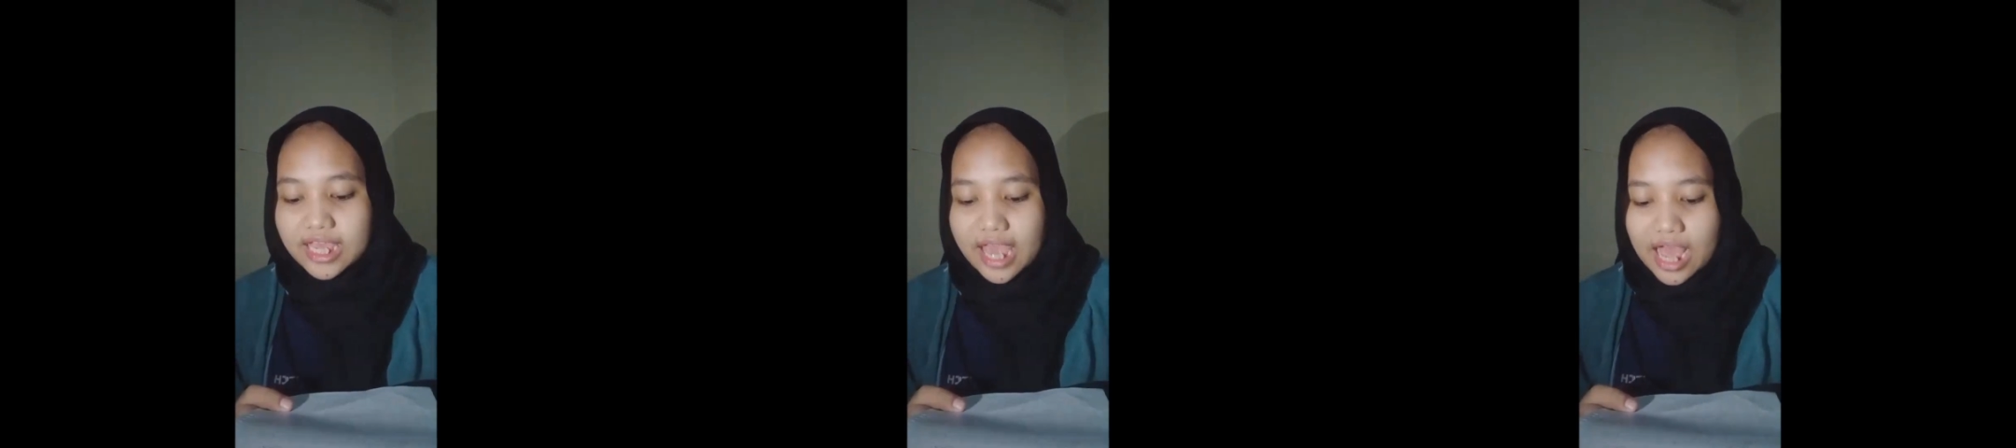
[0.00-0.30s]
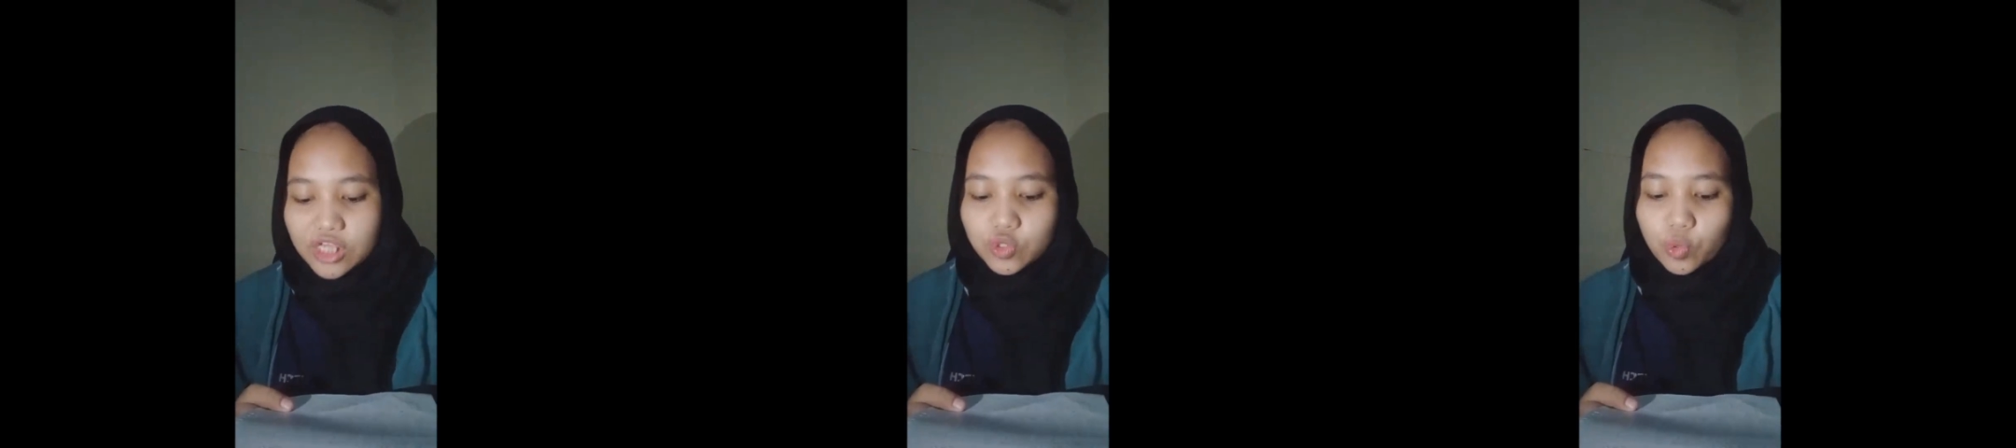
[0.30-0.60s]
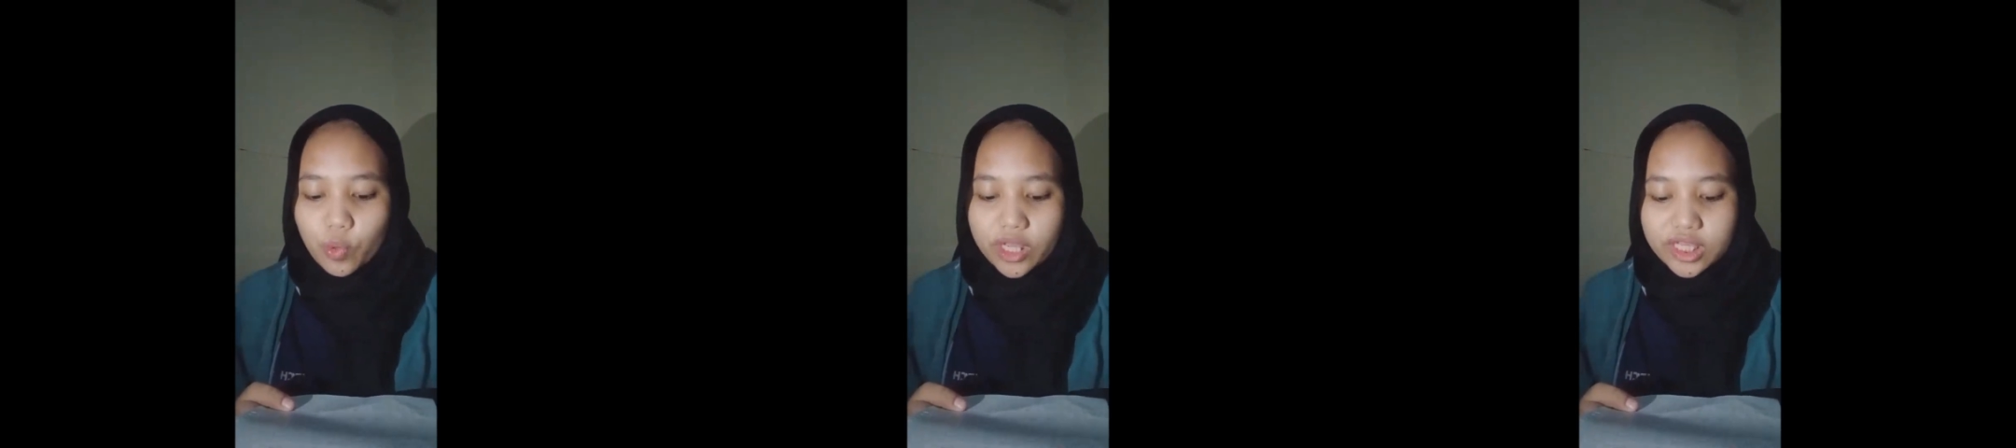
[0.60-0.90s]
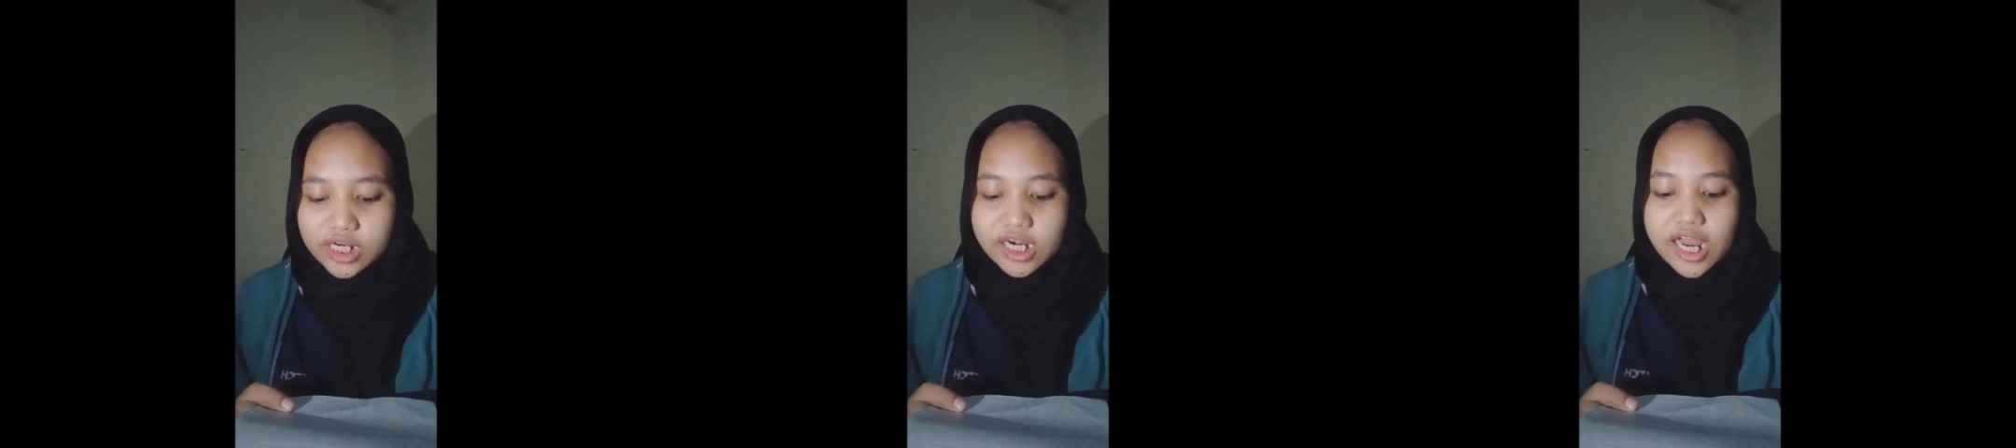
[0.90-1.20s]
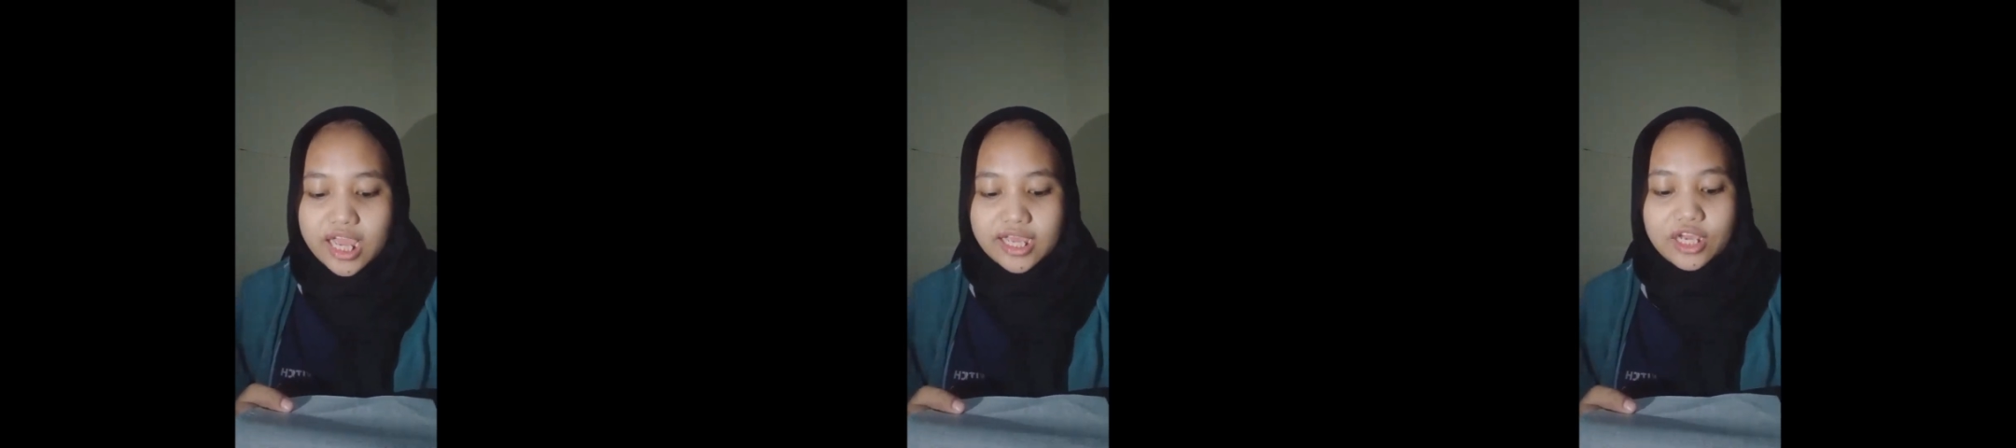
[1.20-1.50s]
asked whether
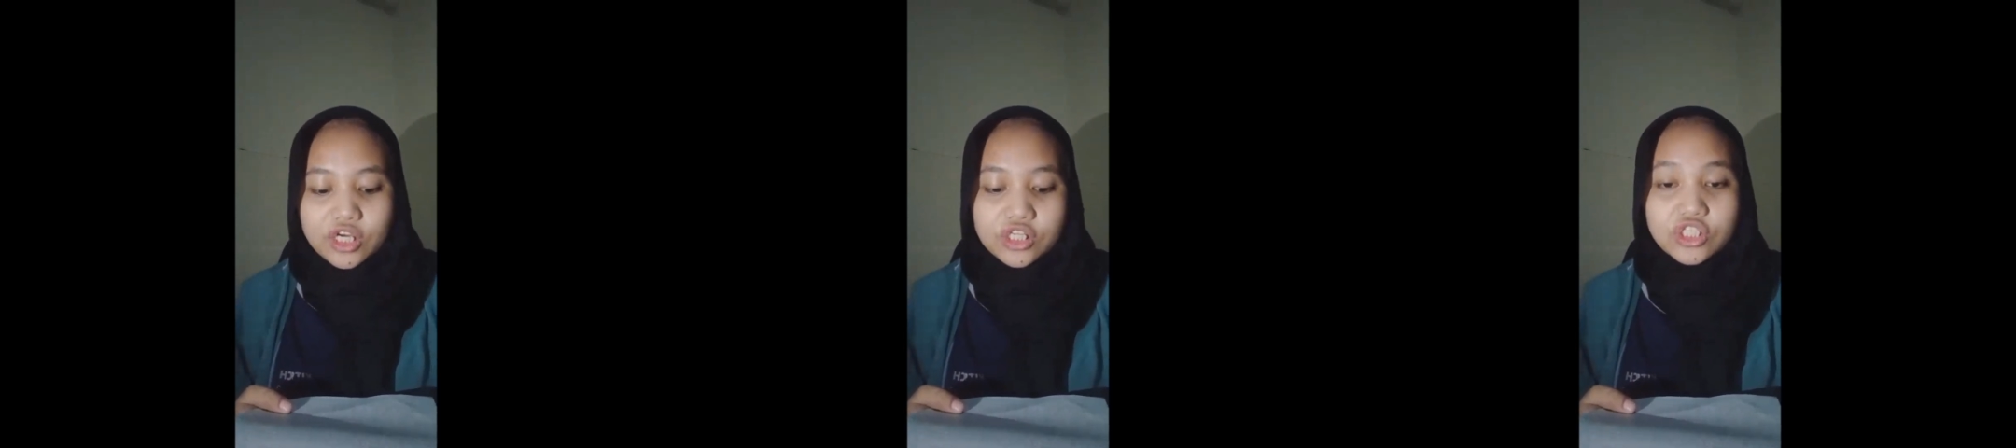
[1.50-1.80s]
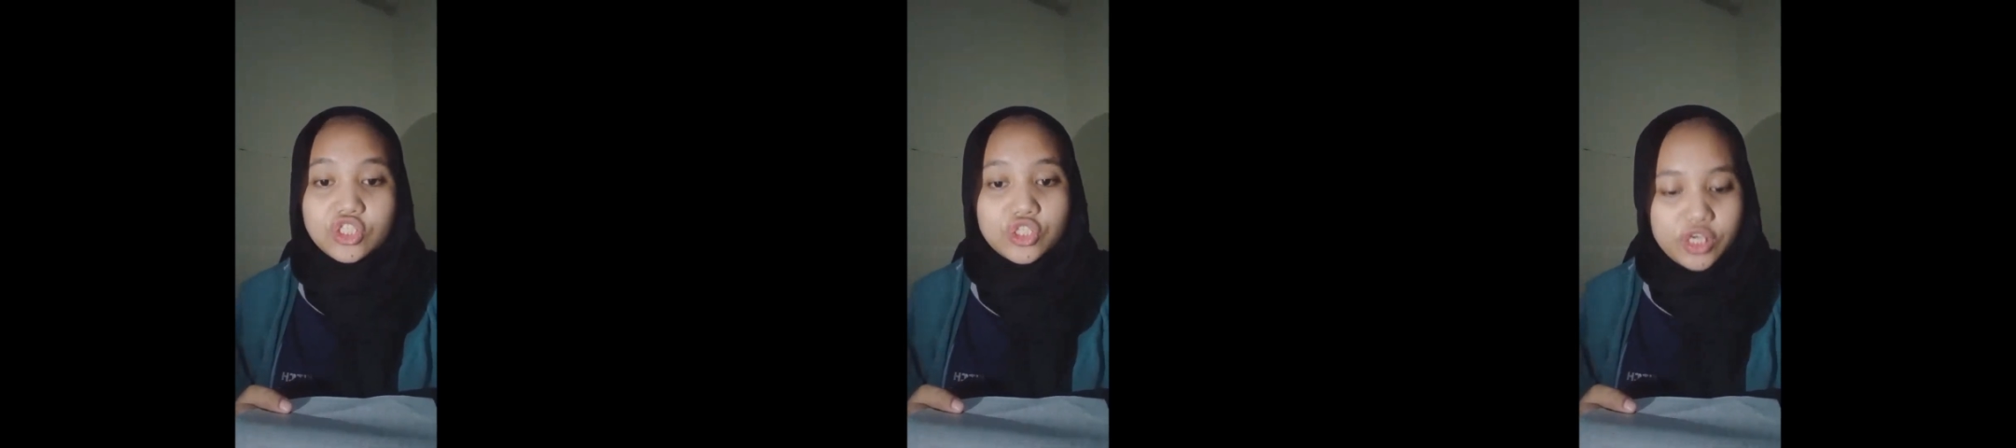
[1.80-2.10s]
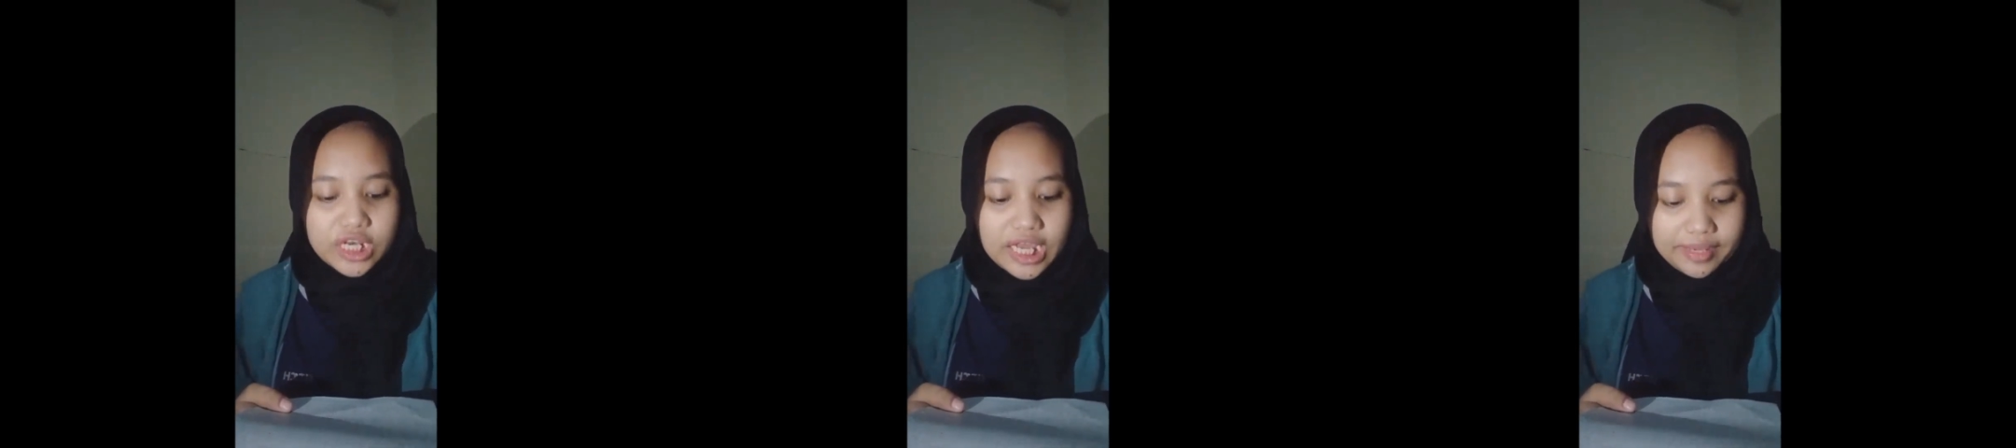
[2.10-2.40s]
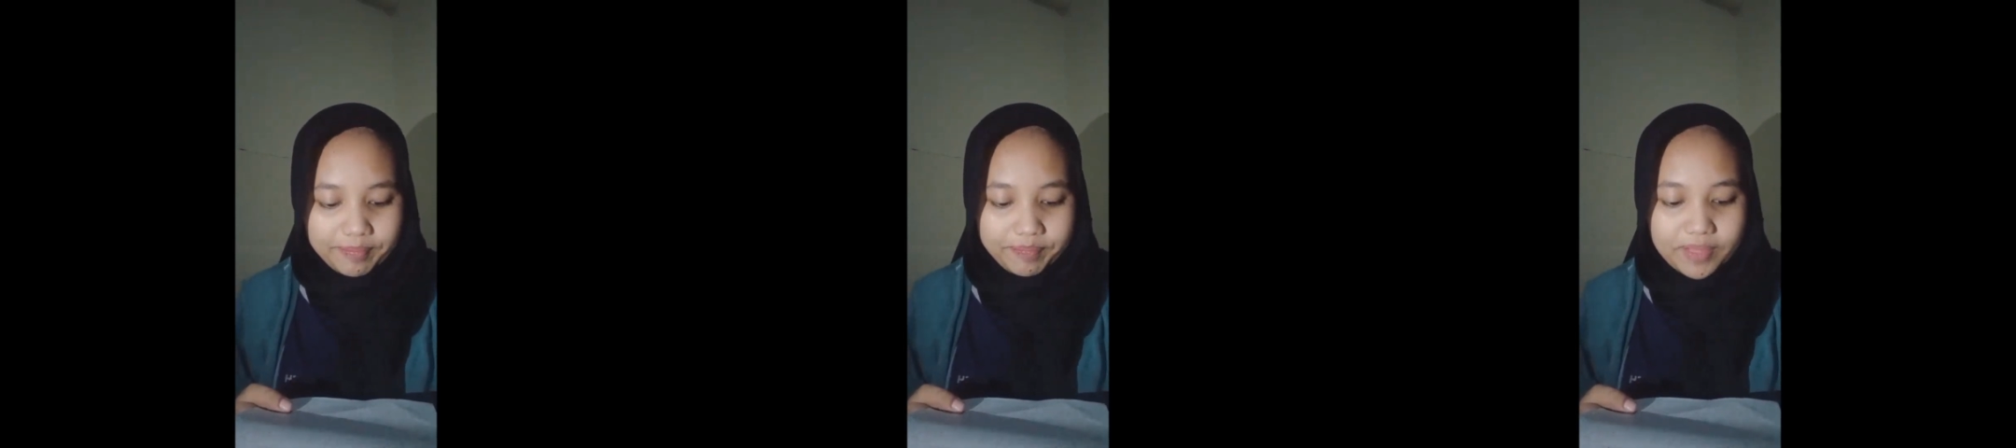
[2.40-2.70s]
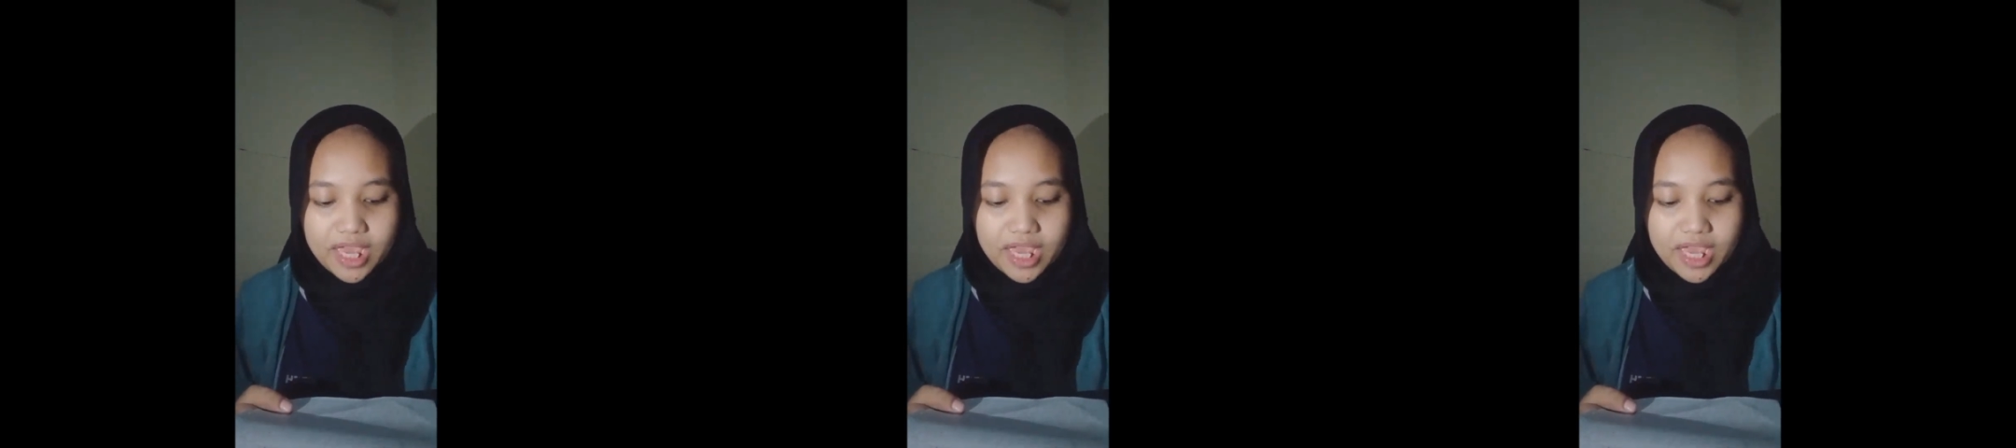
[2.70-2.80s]
he could join him.